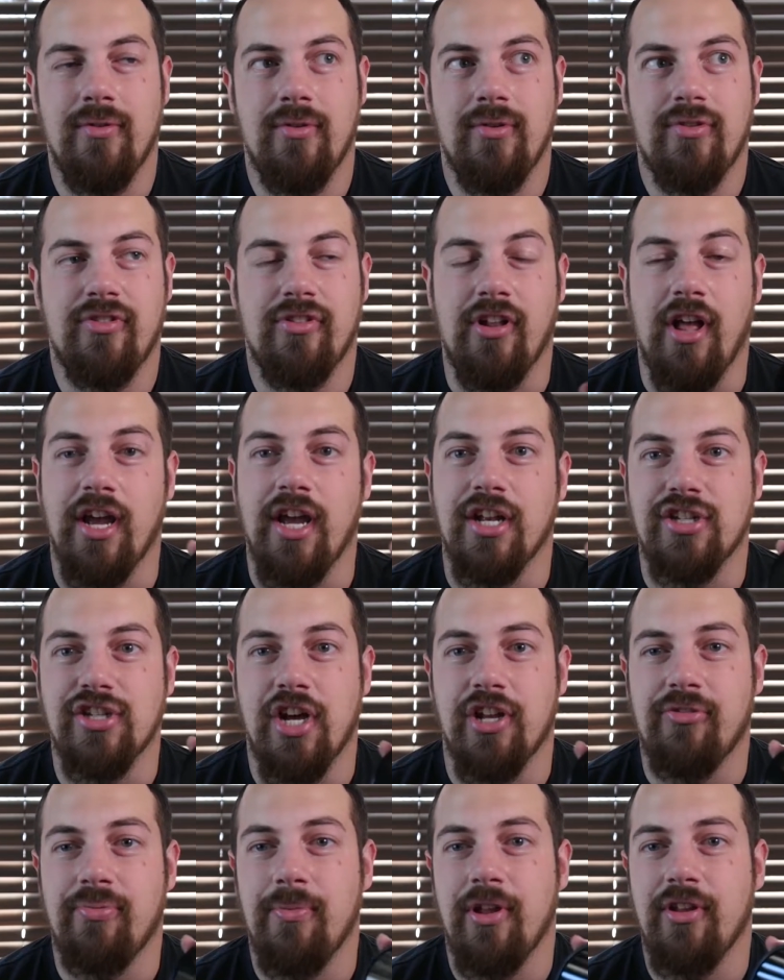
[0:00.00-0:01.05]
slight
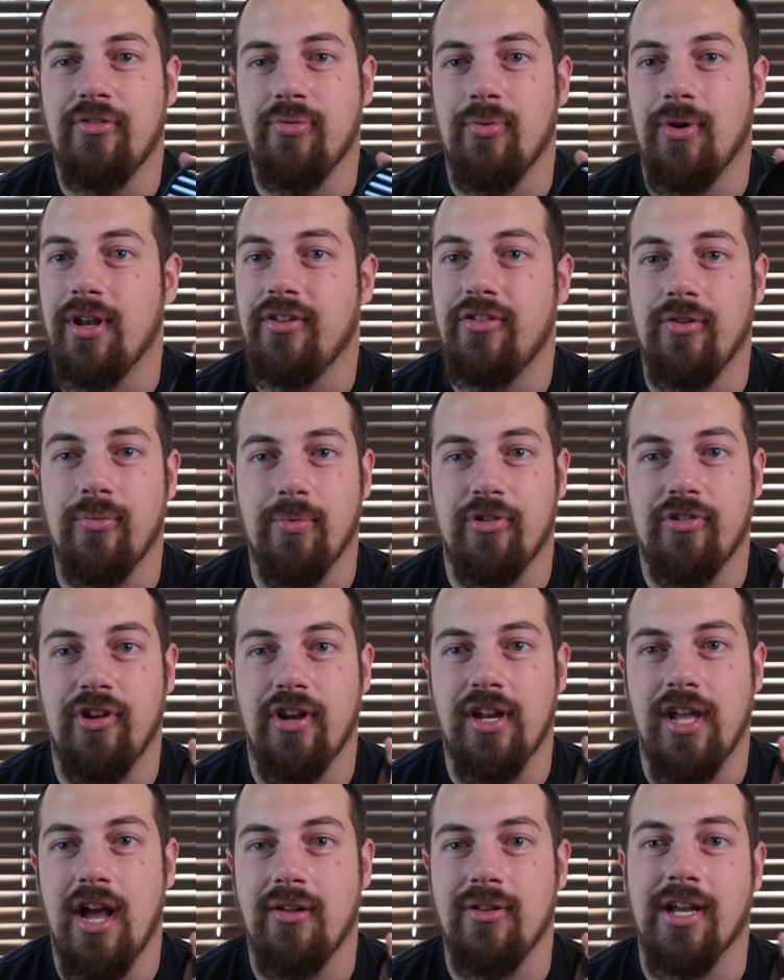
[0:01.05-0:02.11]
adjustments when it's super
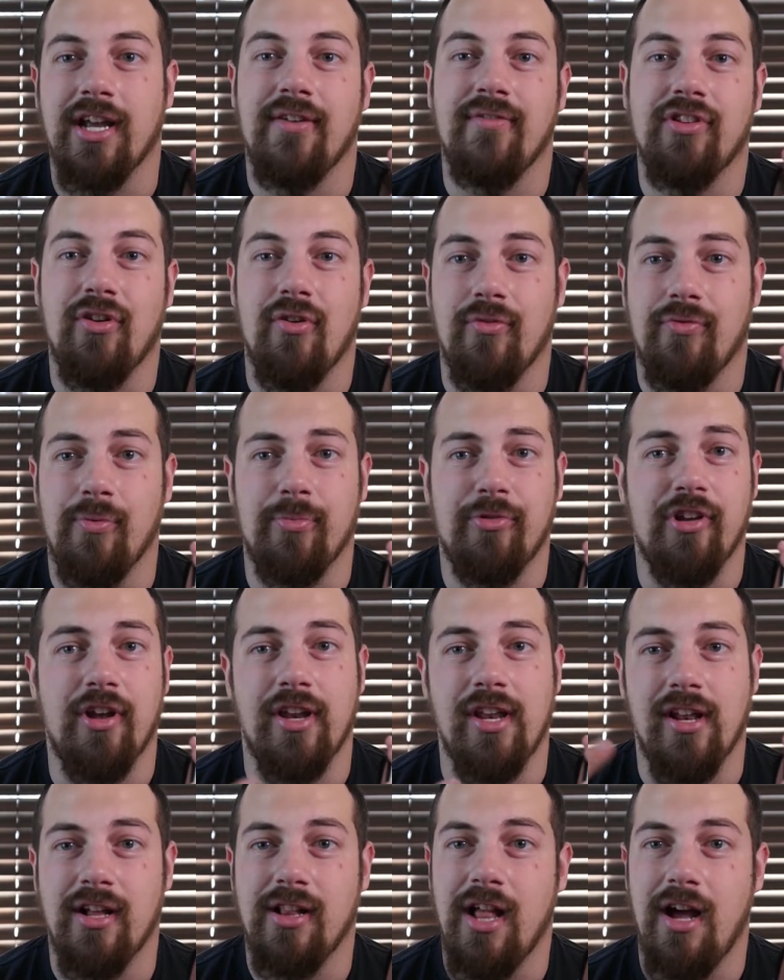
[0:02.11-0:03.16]
sunny out, like if it's going from
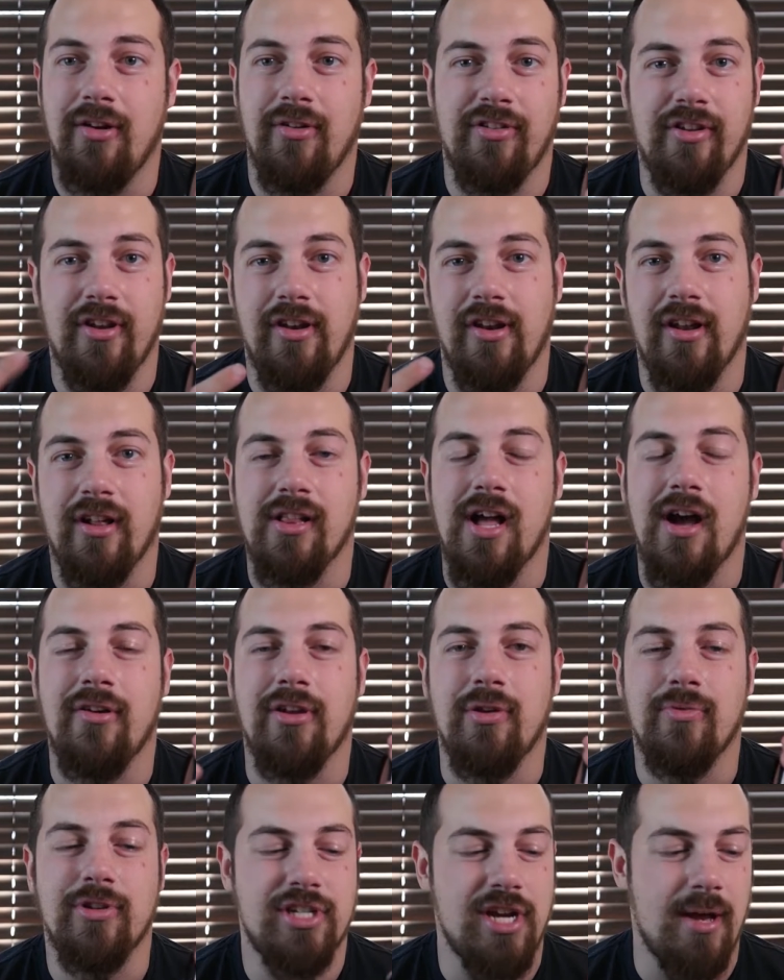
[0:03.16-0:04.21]
sunny to
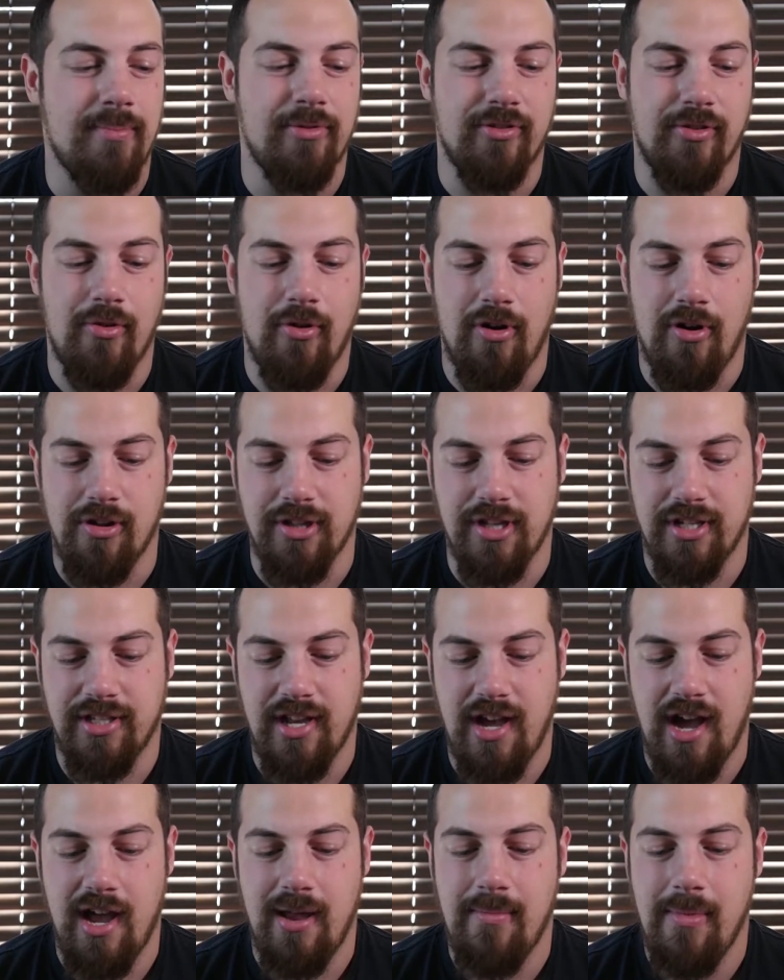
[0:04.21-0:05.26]
cloudy, which happens all the
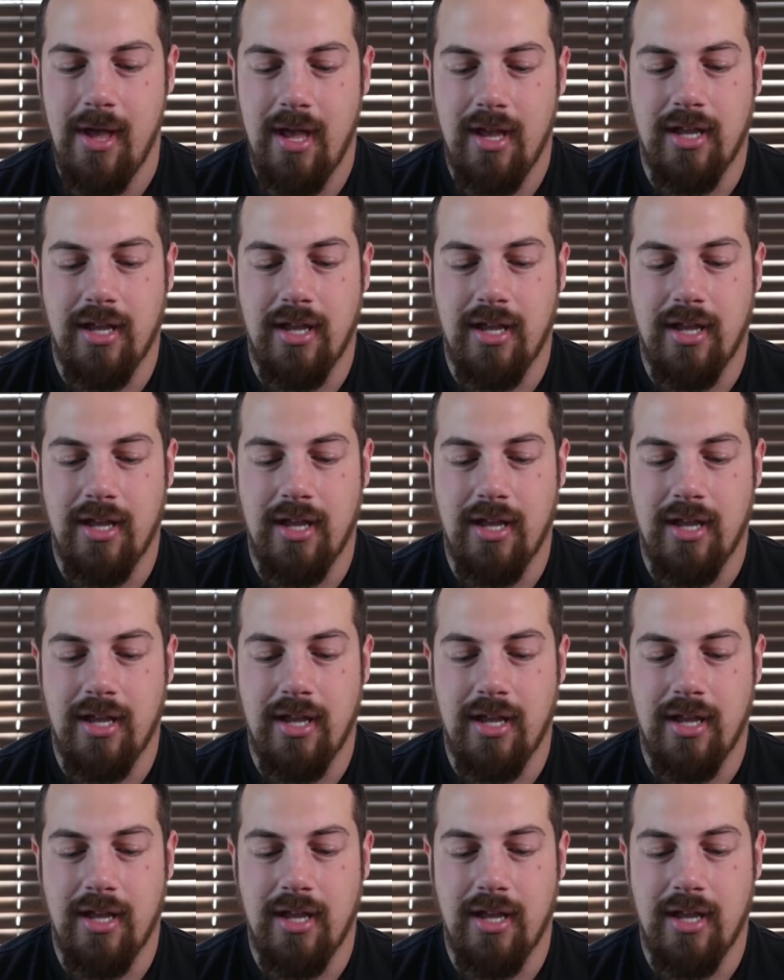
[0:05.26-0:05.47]
time,